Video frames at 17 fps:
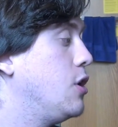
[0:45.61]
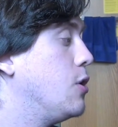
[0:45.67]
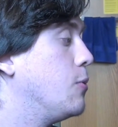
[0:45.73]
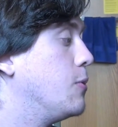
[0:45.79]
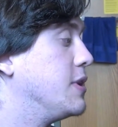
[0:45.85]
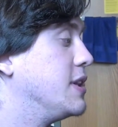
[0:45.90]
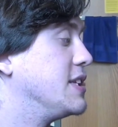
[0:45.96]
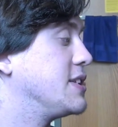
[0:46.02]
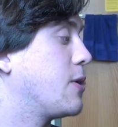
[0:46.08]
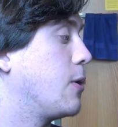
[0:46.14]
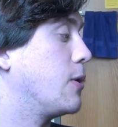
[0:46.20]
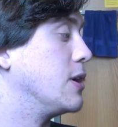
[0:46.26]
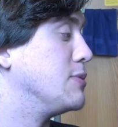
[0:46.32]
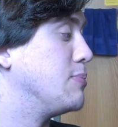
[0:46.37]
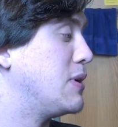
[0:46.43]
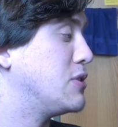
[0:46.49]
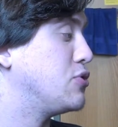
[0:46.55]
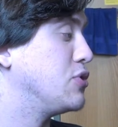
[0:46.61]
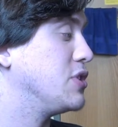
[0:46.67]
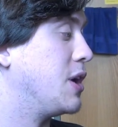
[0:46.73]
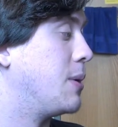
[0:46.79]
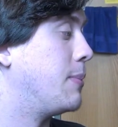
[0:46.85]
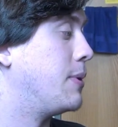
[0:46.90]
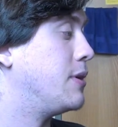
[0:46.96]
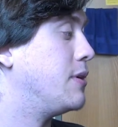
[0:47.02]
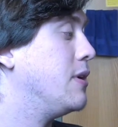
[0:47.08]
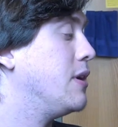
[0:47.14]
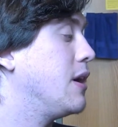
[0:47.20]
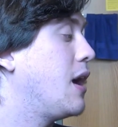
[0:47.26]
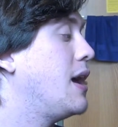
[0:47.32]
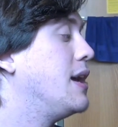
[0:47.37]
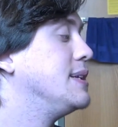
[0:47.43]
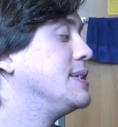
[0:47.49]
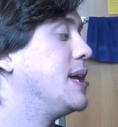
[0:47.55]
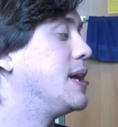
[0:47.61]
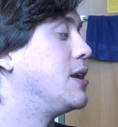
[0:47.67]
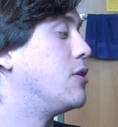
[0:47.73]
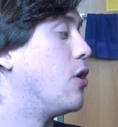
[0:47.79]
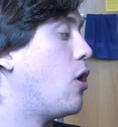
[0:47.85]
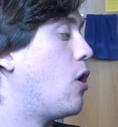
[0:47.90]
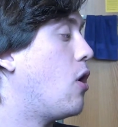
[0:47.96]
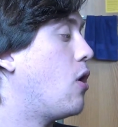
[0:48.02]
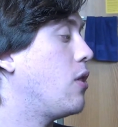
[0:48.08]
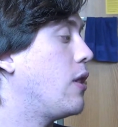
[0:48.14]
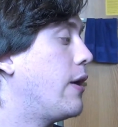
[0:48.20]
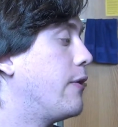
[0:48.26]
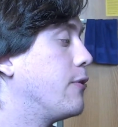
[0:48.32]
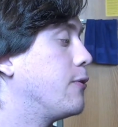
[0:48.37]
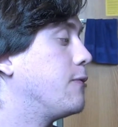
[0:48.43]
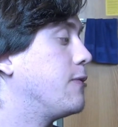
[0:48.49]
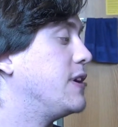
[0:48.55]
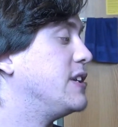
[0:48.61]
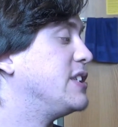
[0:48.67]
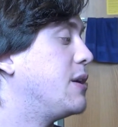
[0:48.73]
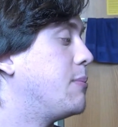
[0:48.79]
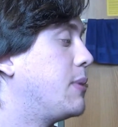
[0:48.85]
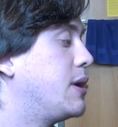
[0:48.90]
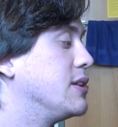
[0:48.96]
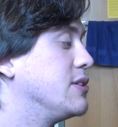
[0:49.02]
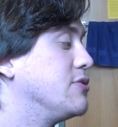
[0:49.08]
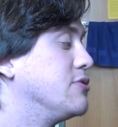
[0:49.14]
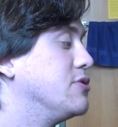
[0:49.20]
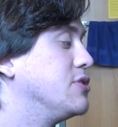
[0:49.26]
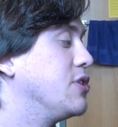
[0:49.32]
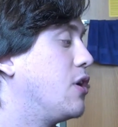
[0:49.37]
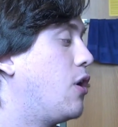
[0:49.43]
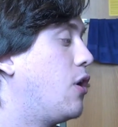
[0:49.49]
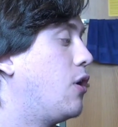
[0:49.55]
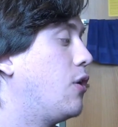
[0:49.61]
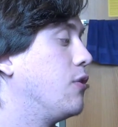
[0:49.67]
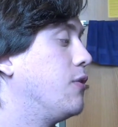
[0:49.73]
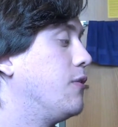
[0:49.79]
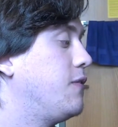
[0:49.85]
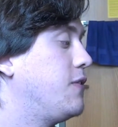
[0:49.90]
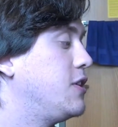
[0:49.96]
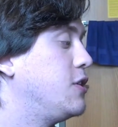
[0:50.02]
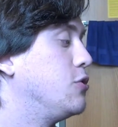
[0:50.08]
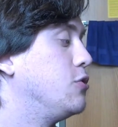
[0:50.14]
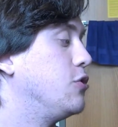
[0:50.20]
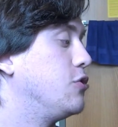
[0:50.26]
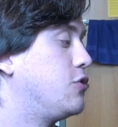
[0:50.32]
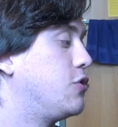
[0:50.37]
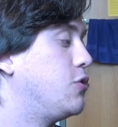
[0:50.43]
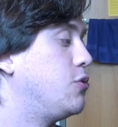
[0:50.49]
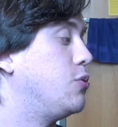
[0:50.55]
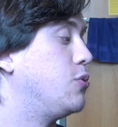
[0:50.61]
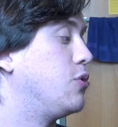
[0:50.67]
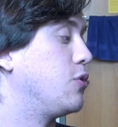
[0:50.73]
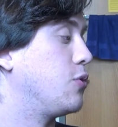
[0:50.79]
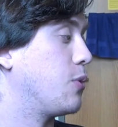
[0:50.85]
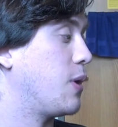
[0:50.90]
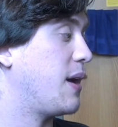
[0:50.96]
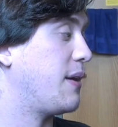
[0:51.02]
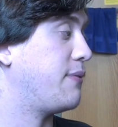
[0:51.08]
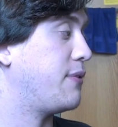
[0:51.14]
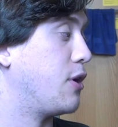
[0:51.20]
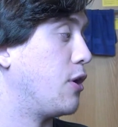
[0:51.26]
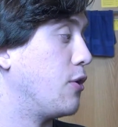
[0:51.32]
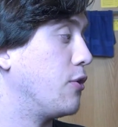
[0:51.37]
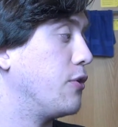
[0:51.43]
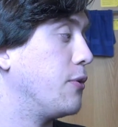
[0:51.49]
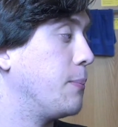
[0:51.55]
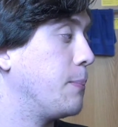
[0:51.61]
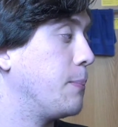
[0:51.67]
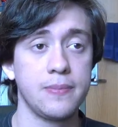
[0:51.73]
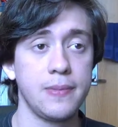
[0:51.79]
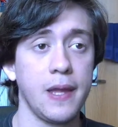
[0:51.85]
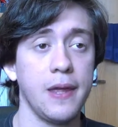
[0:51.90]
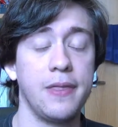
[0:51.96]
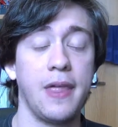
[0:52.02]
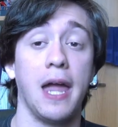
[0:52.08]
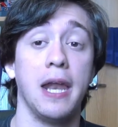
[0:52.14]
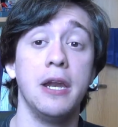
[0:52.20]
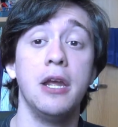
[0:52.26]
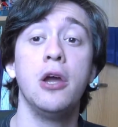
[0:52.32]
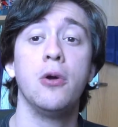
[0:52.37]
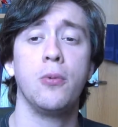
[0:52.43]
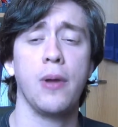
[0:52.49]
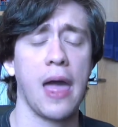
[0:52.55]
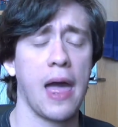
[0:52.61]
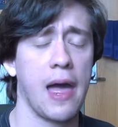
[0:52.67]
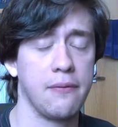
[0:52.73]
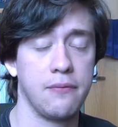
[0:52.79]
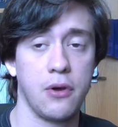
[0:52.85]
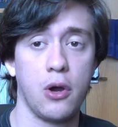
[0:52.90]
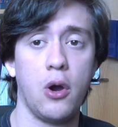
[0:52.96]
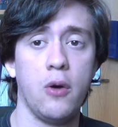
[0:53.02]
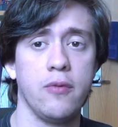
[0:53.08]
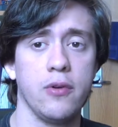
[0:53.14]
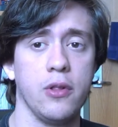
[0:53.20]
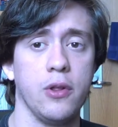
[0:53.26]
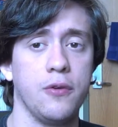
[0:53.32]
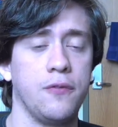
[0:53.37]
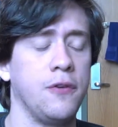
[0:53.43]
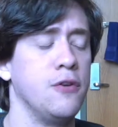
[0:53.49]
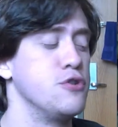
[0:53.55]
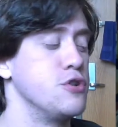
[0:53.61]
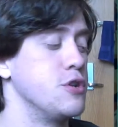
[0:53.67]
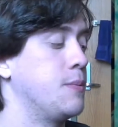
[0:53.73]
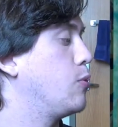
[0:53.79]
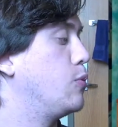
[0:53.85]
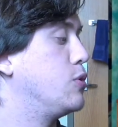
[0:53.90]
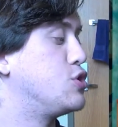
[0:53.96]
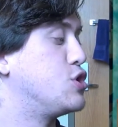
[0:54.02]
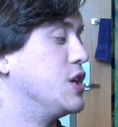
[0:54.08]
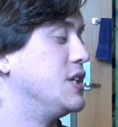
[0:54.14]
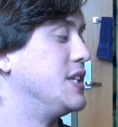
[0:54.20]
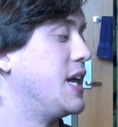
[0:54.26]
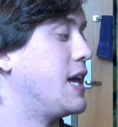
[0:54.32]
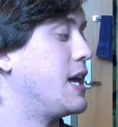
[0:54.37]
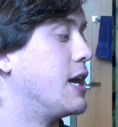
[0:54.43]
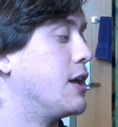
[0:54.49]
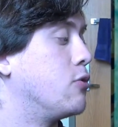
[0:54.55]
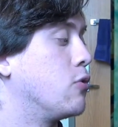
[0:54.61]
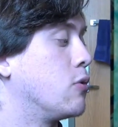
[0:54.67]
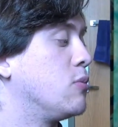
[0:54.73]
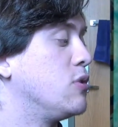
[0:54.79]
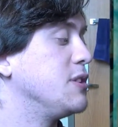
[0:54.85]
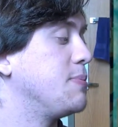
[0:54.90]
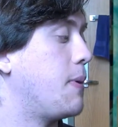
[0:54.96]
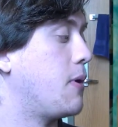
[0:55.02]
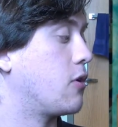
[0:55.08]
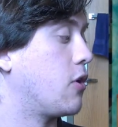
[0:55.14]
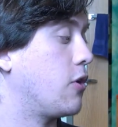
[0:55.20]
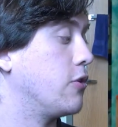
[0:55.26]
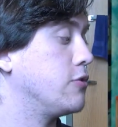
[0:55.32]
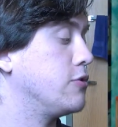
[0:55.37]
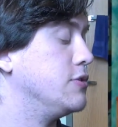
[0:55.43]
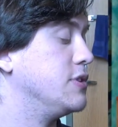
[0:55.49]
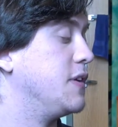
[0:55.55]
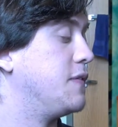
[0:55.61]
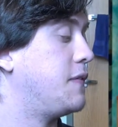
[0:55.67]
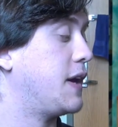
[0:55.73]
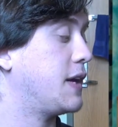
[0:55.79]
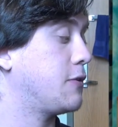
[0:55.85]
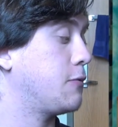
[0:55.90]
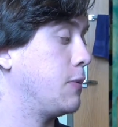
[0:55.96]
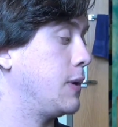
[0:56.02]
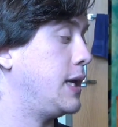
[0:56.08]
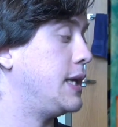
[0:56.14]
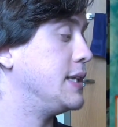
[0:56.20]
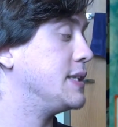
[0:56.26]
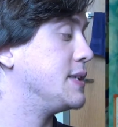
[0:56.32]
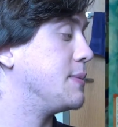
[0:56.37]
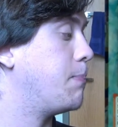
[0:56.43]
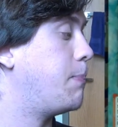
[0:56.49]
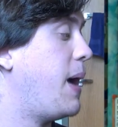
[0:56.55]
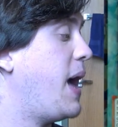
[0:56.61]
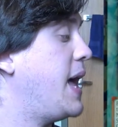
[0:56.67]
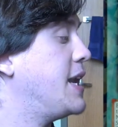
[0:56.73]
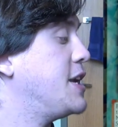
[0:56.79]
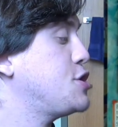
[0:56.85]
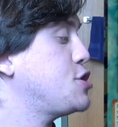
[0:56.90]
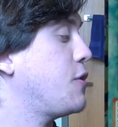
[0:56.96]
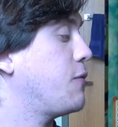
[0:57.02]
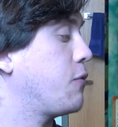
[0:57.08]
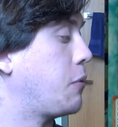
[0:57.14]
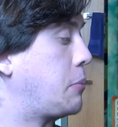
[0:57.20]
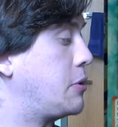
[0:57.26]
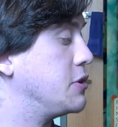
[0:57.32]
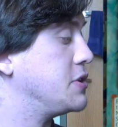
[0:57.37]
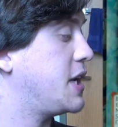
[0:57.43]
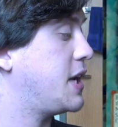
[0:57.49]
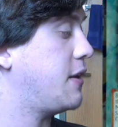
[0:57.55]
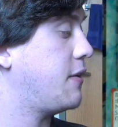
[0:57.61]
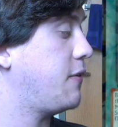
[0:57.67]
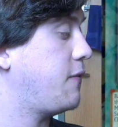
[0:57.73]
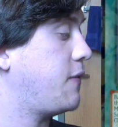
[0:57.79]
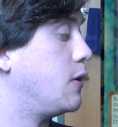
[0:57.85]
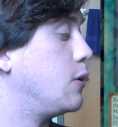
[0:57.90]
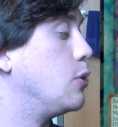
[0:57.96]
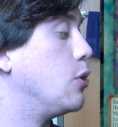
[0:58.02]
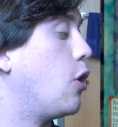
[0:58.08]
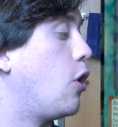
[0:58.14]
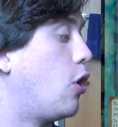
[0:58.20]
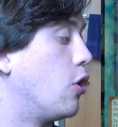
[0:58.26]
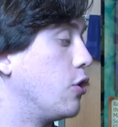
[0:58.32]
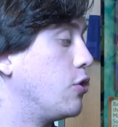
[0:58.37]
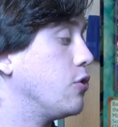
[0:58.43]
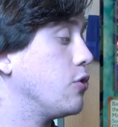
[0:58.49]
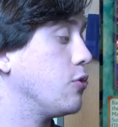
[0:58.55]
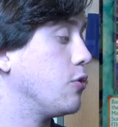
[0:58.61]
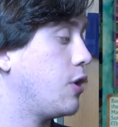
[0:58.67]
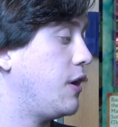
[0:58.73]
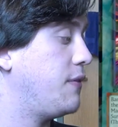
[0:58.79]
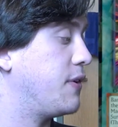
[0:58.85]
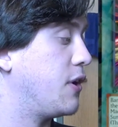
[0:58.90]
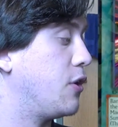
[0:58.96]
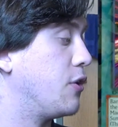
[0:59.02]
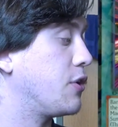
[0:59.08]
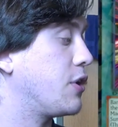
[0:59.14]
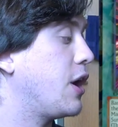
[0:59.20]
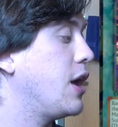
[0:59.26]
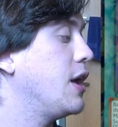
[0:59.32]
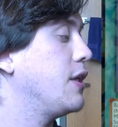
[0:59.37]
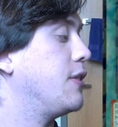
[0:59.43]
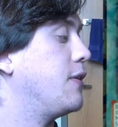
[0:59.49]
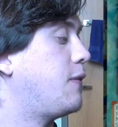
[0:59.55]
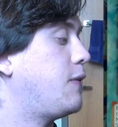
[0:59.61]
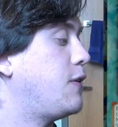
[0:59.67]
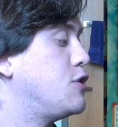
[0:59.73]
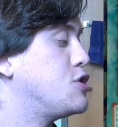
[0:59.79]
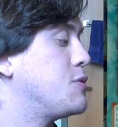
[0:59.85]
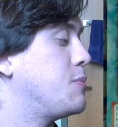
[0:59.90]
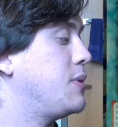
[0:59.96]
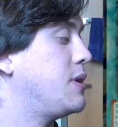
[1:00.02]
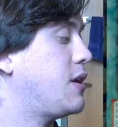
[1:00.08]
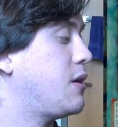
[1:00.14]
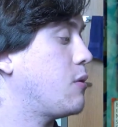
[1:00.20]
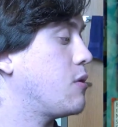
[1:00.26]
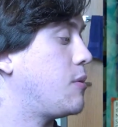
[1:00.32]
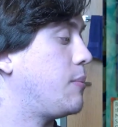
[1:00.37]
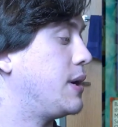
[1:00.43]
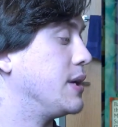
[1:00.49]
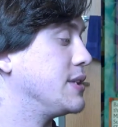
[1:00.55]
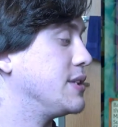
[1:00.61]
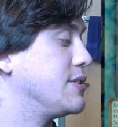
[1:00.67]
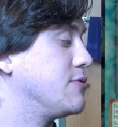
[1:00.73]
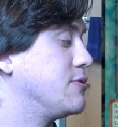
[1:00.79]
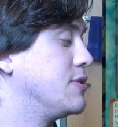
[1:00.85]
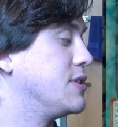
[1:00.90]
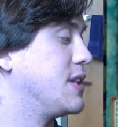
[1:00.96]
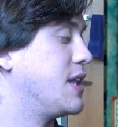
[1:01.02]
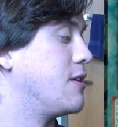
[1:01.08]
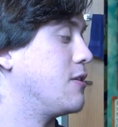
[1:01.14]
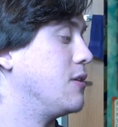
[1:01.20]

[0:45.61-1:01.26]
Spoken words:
When this card is special summoned, send all other face-up monsters on the field to the graveyard. Then we have Overload Fusion, which is a normal spell card whose effect reads, banish from your side of the field or your graveyard the fusion material monsters that are